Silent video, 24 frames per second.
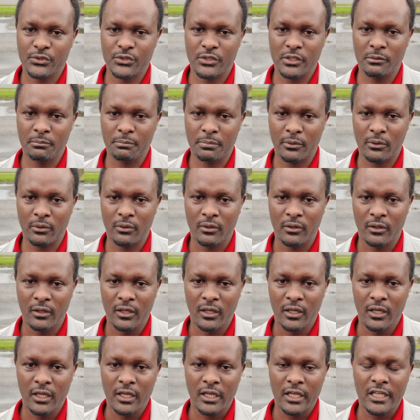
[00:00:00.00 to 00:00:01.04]
simple.
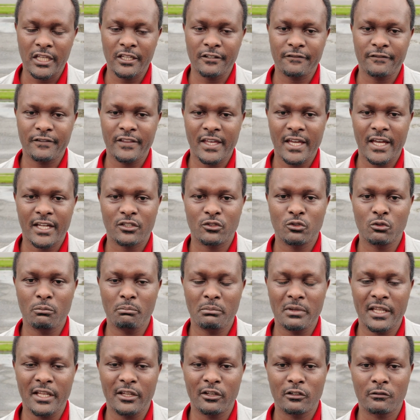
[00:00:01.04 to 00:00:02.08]
If there are 2
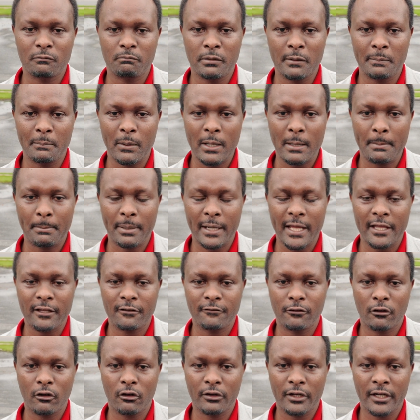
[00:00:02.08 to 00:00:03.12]
million people applying
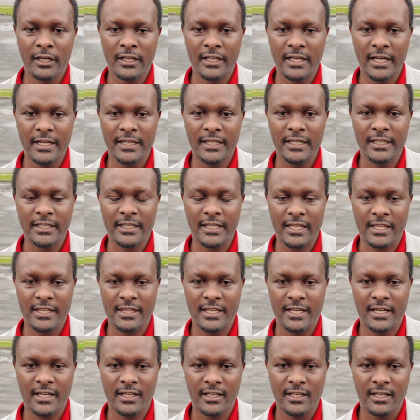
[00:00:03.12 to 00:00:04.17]
for green card in
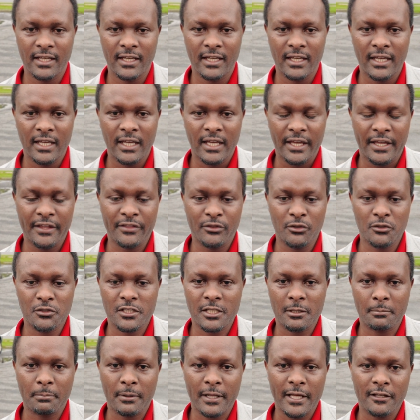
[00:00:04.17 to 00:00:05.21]
Kenya, and those
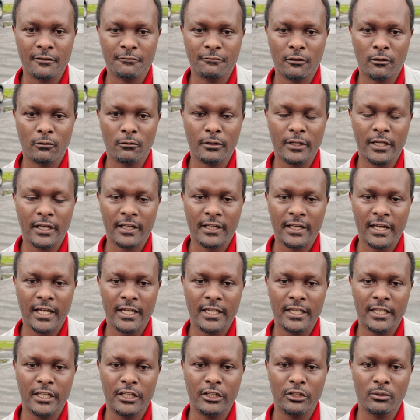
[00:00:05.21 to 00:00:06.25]
applying for green card
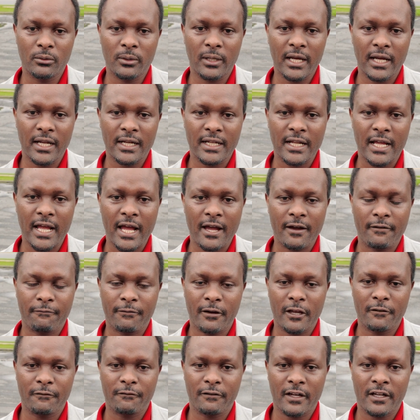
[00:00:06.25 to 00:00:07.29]
in Uganda are
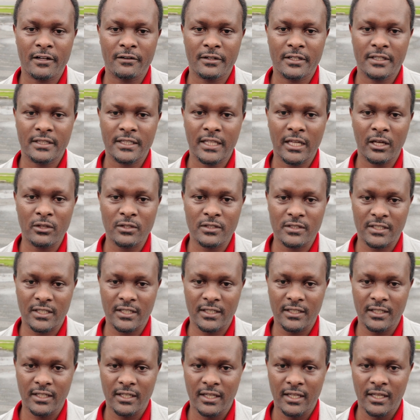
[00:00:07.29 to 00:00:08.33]

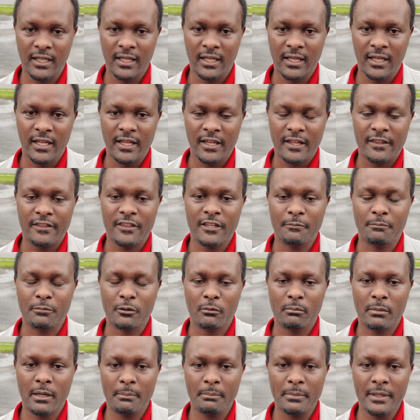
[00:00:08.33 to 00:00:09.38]
500,000, the
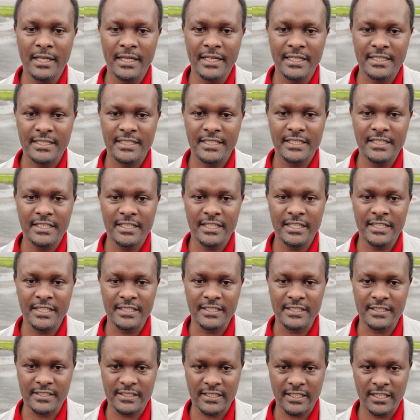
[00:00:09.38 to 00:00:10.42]
probability
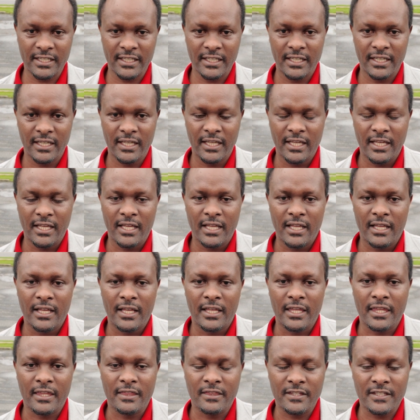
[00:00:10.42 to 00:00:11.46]
is,
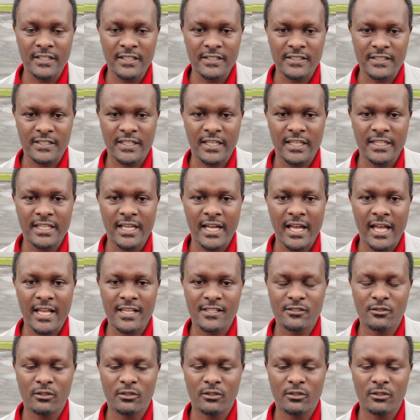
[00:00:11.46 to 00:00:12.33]
since Kenya has